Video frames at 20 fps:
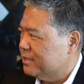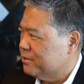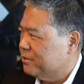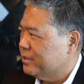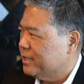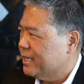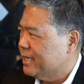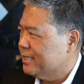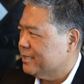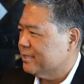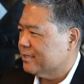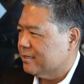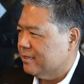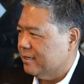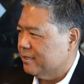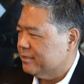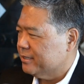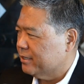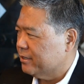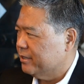so you can't just
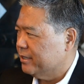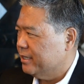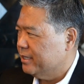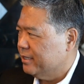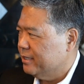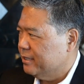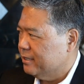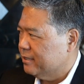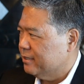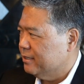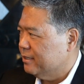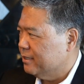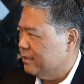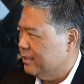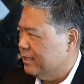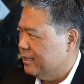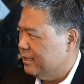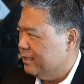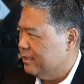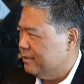cost segregate anything
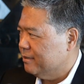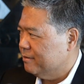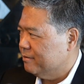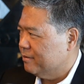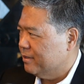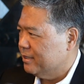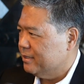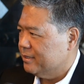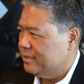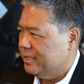and